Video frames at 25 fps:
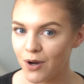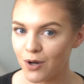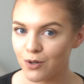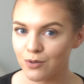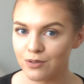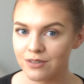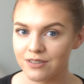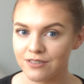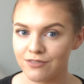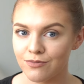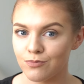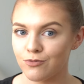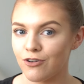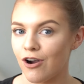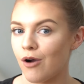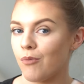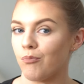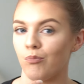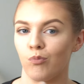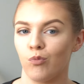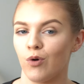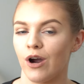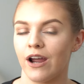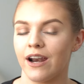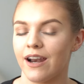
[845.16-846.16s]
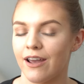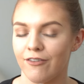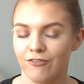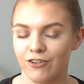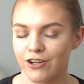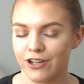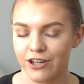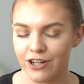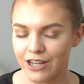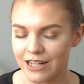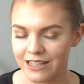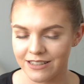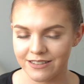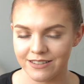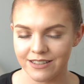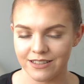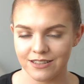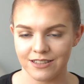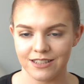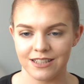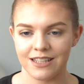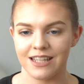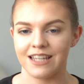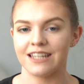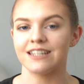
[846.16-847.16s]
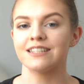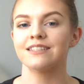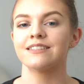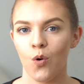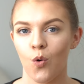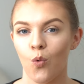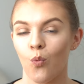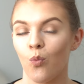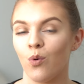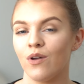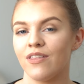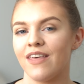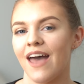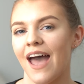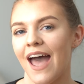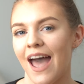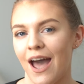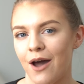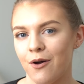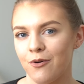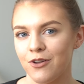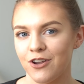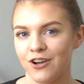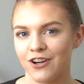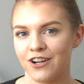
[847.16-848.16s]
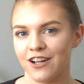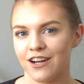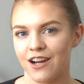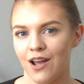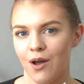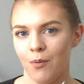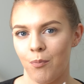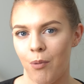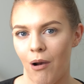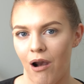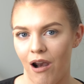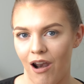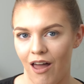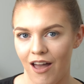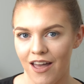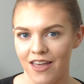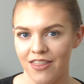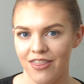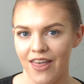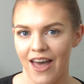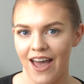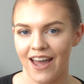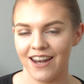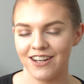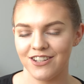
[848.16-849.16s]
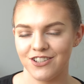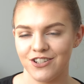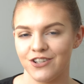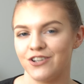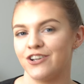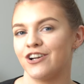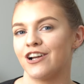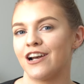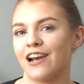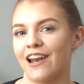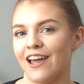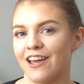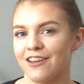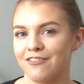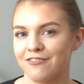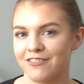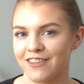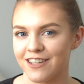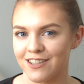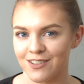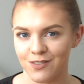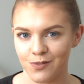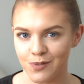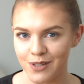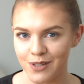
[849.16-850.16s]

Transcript: post from whenever you're listening to this with how you're going to apply that to your life this